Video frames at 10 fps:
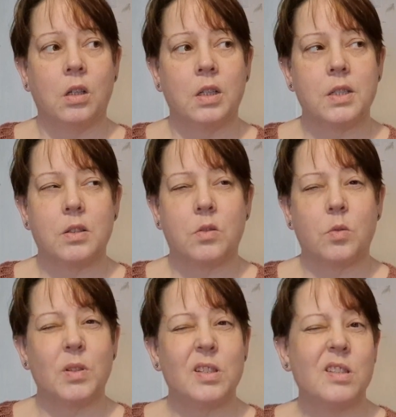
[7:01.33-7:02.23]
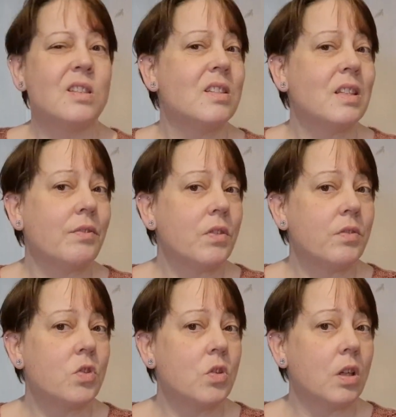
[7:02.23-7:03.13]
It's the 27th
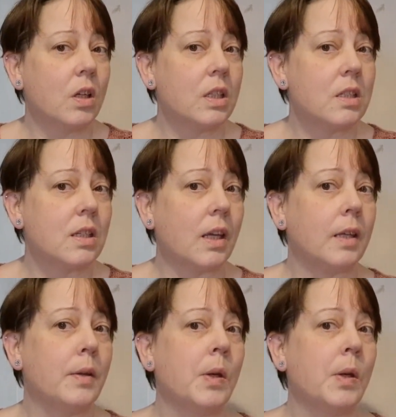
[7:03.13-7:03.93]
of July today.